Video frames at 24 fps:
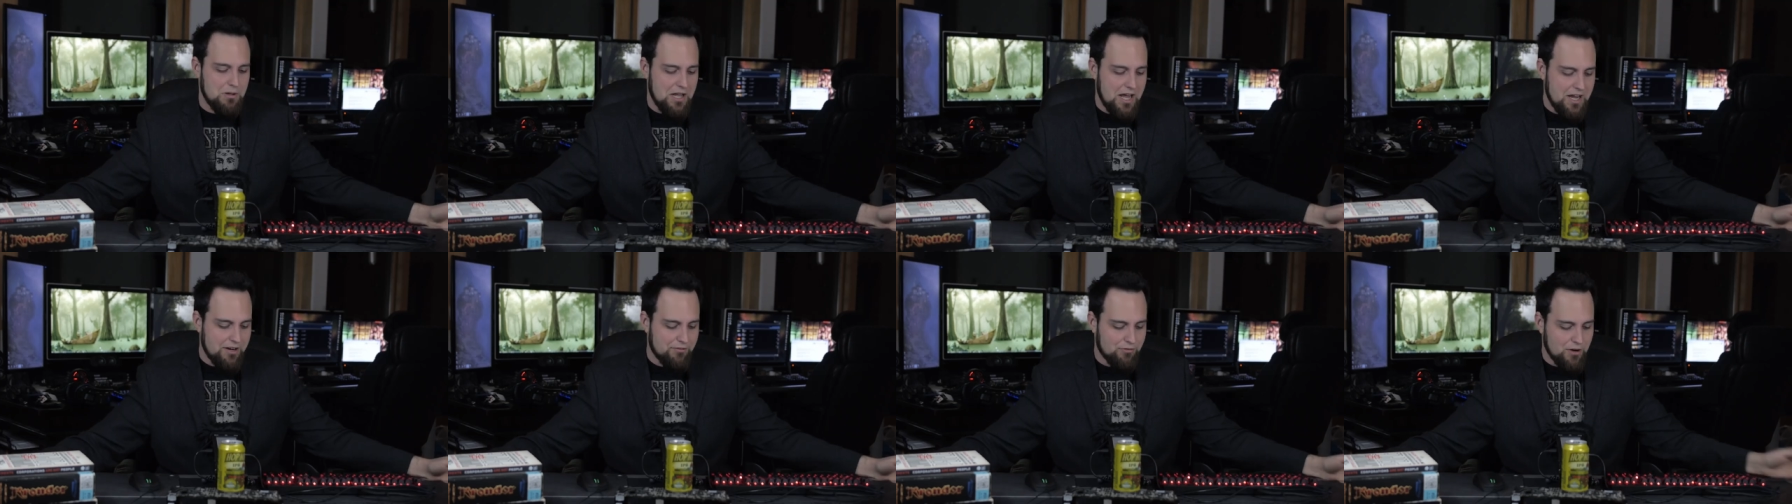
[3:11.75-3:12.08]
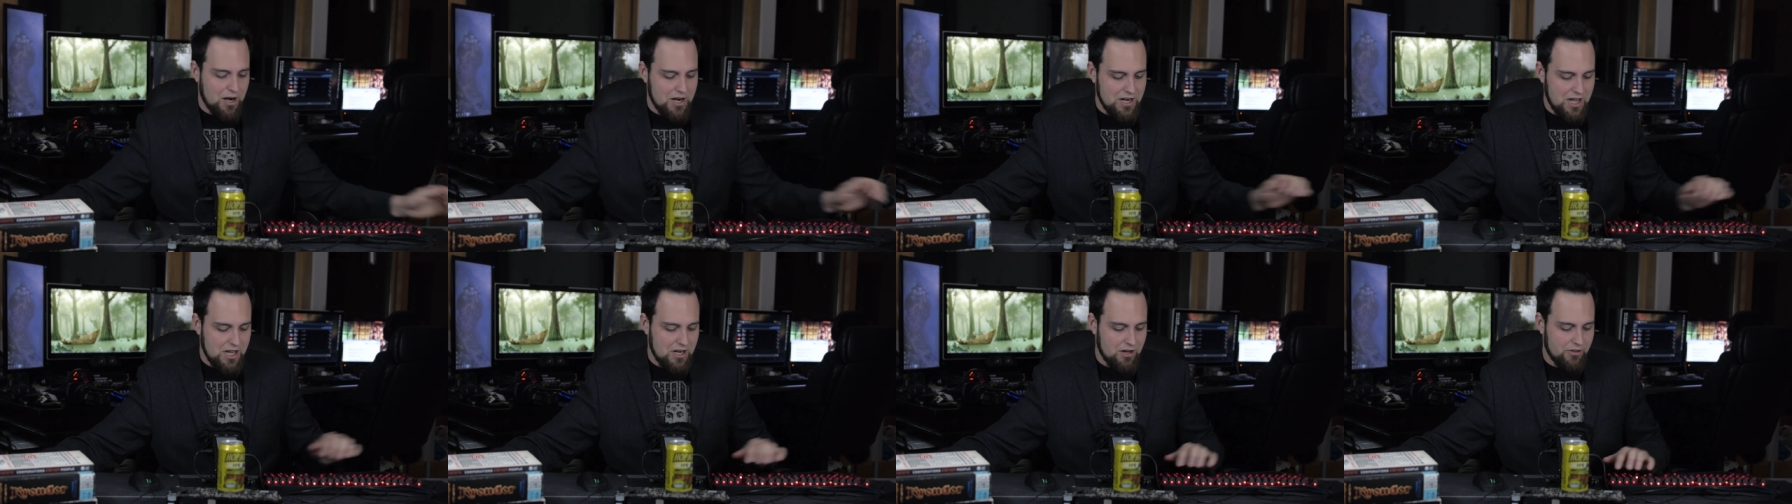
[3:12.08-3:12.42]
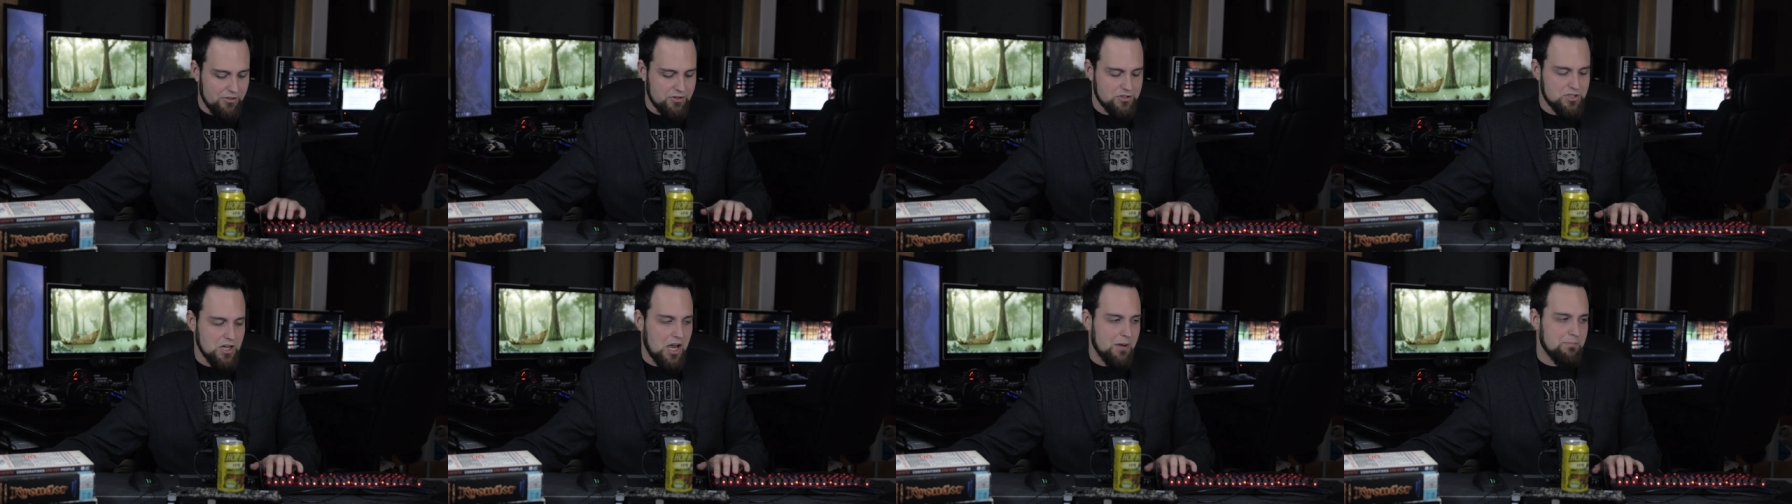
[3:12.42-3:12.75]
Black Friday and
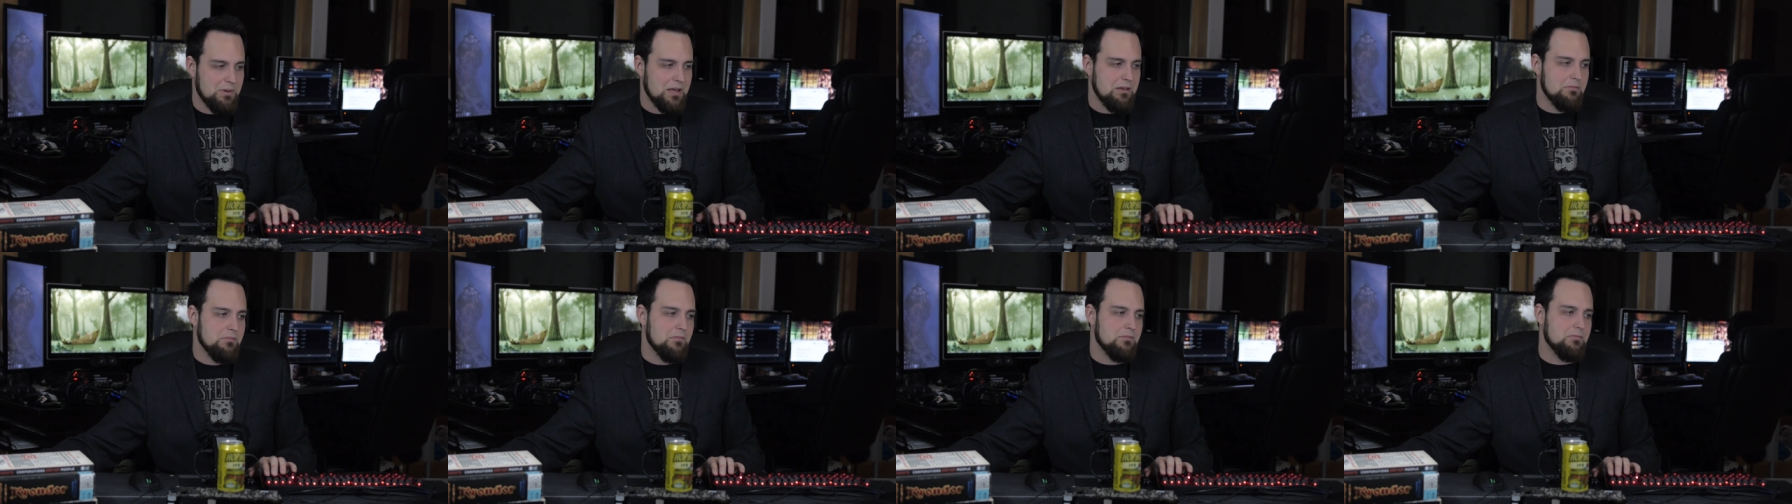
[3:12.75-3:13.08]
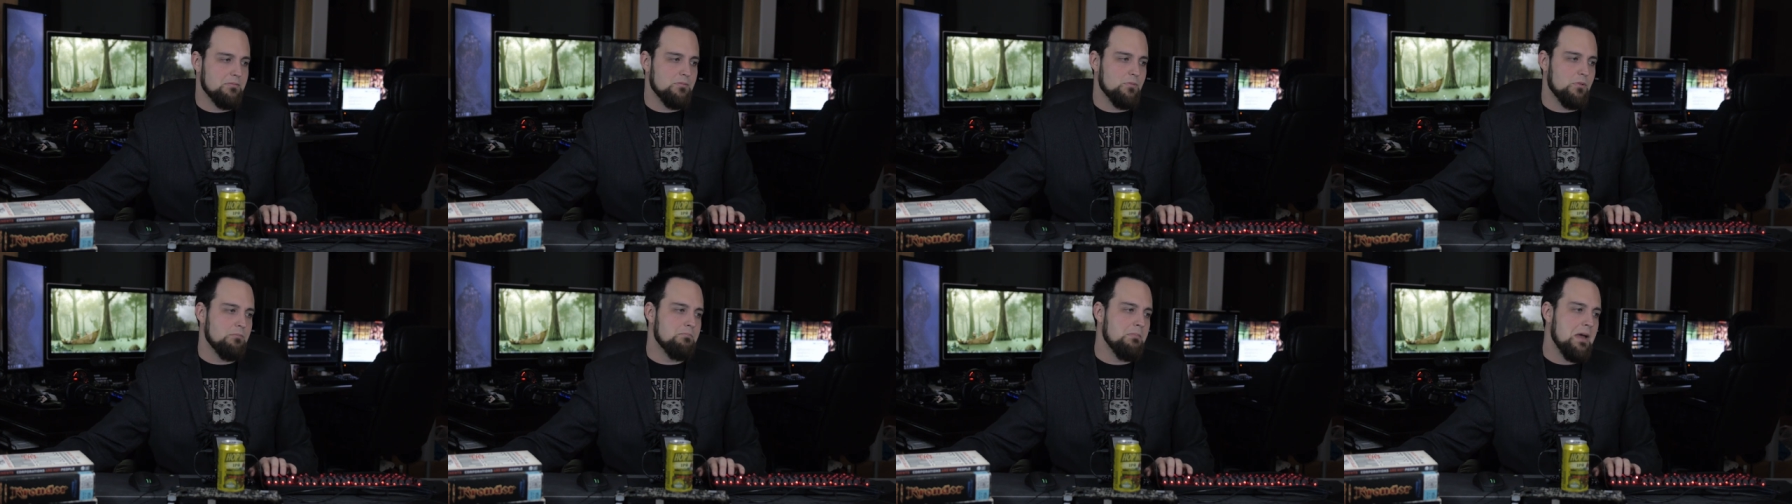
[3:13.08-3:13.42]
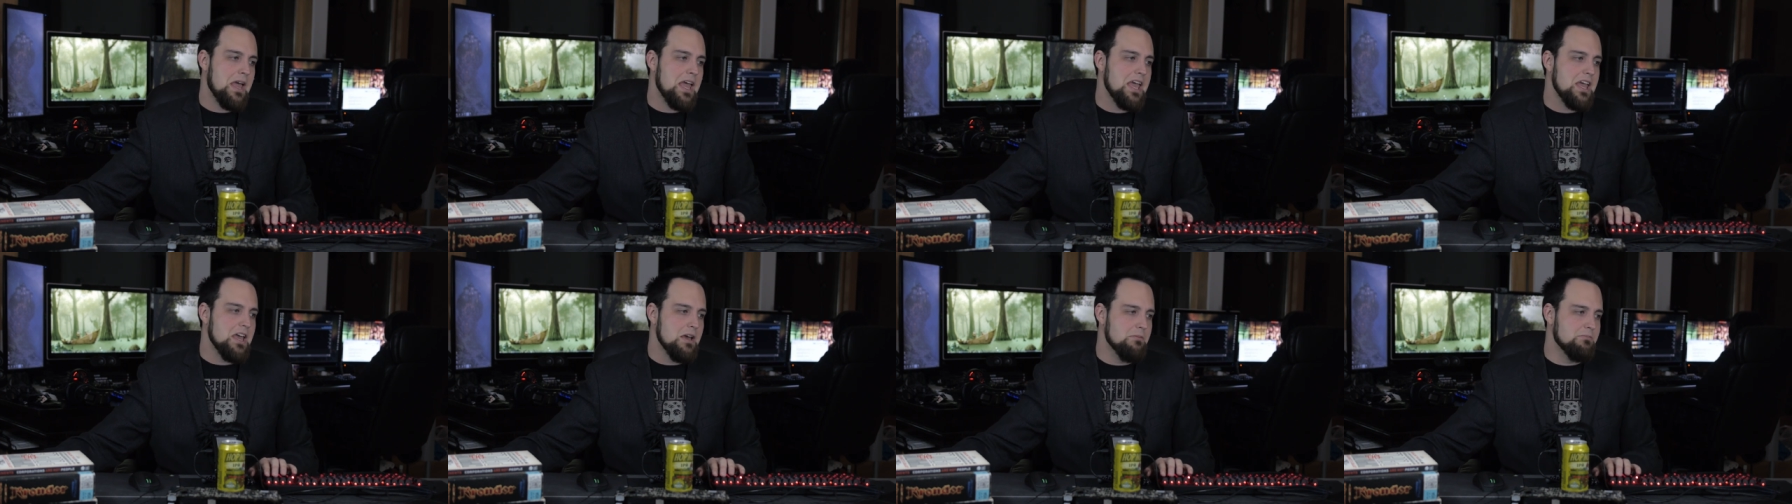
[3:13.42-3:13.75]
all the shopping
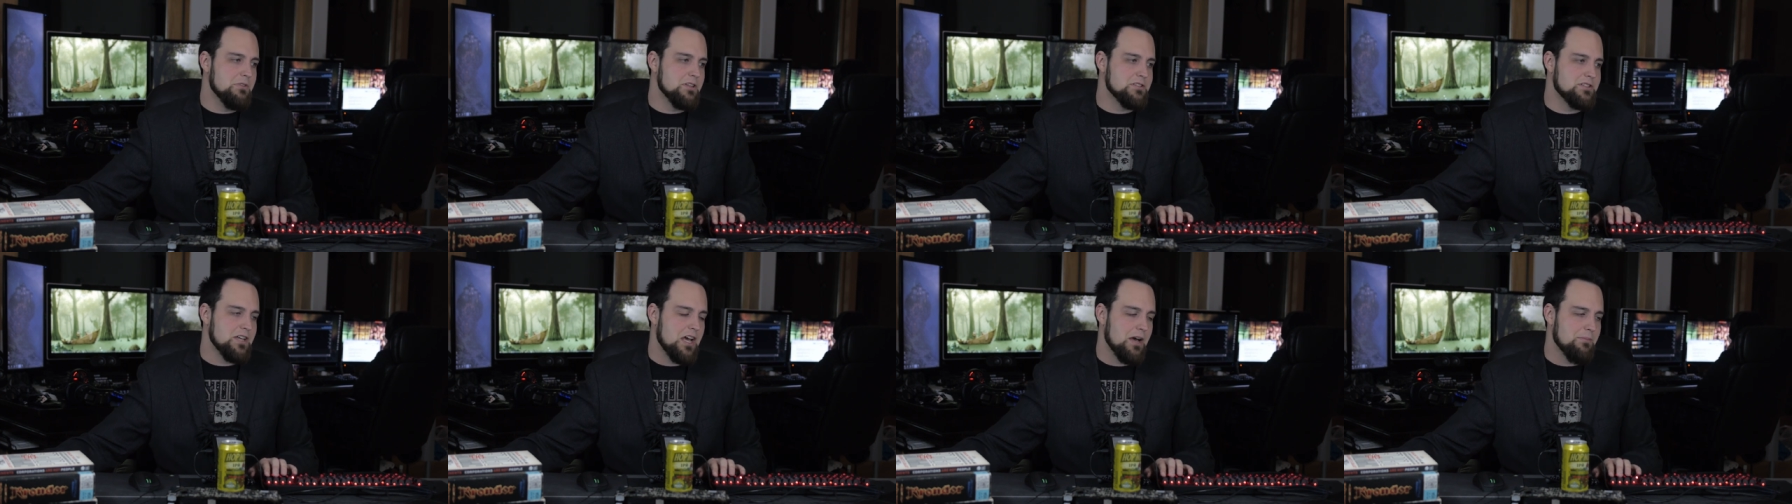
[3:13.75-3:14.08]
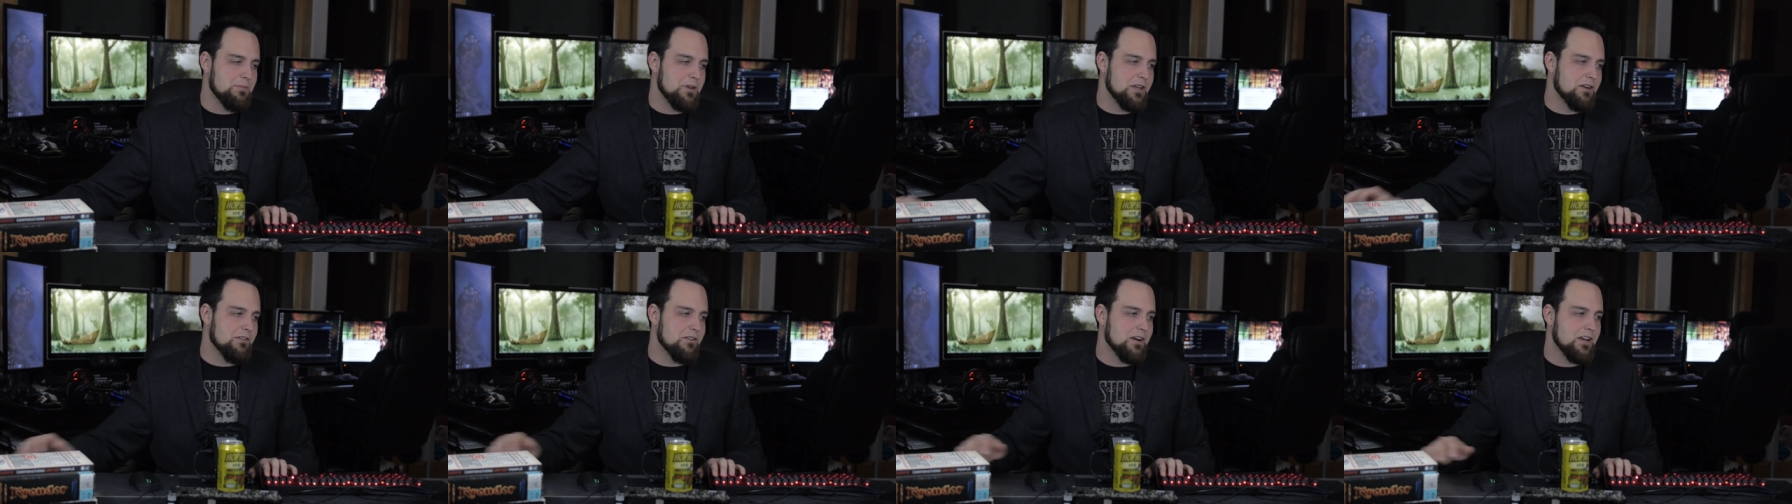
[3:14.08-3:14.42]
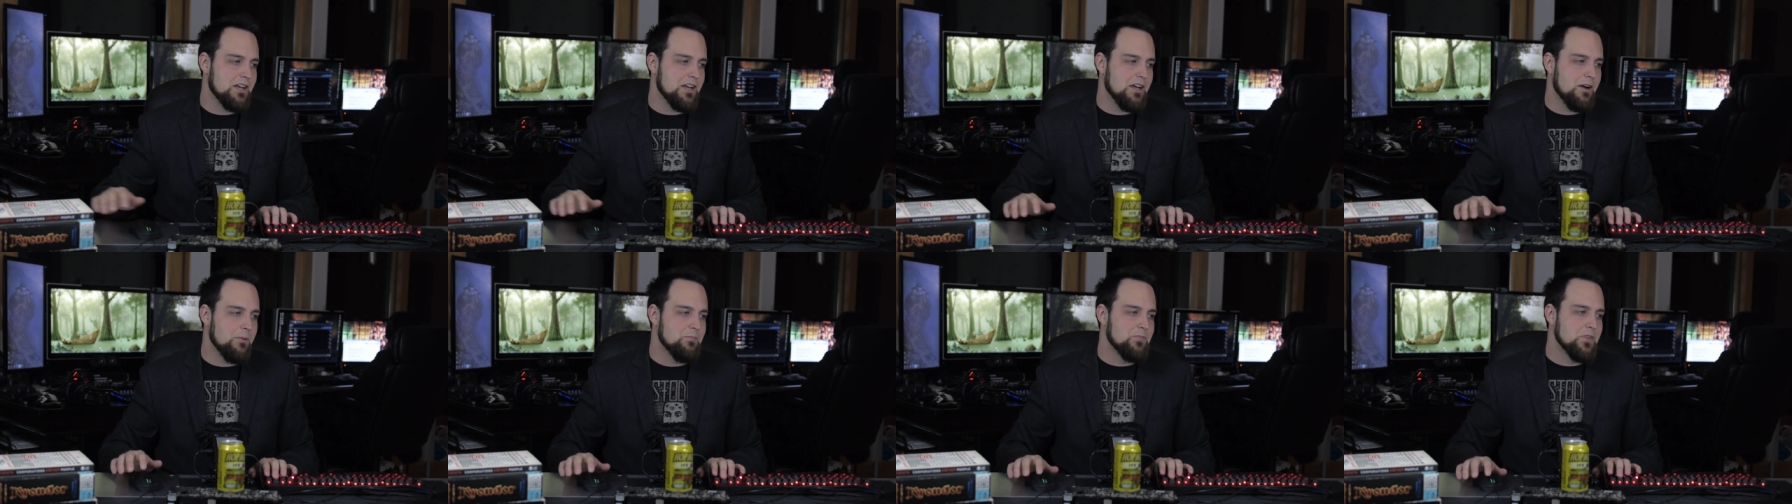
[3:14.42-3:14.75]
mayhem that's happening
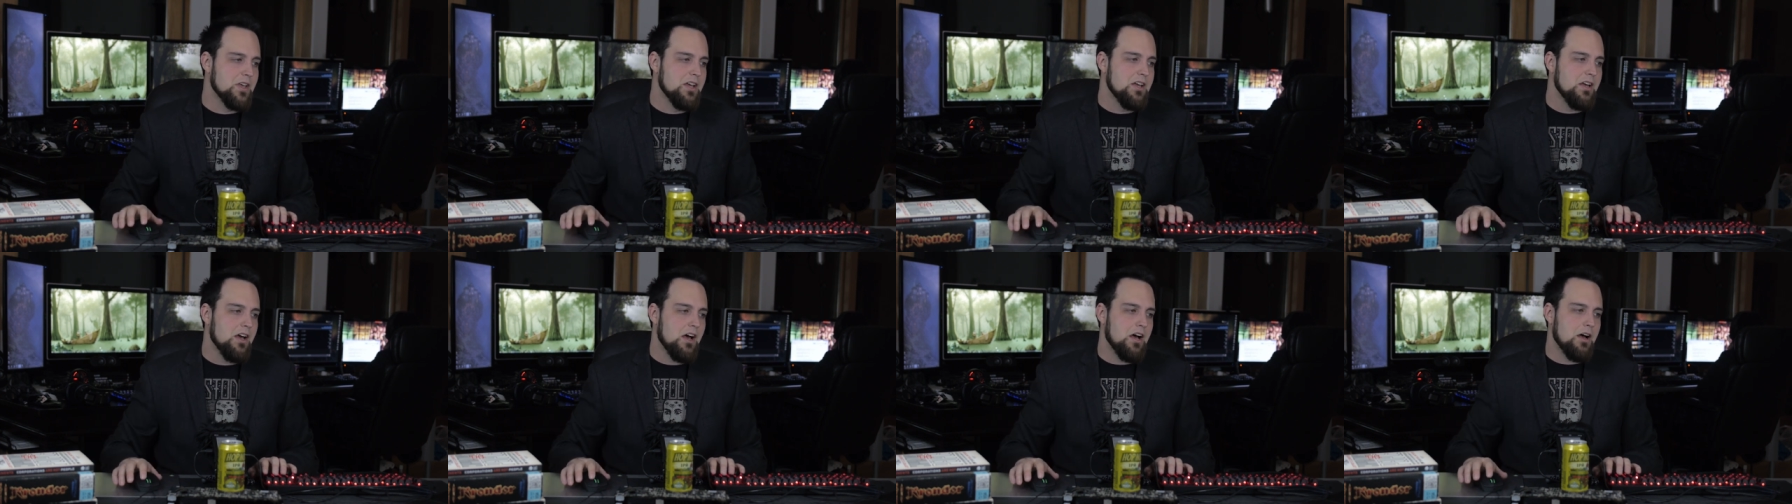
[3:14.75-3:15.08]
right now.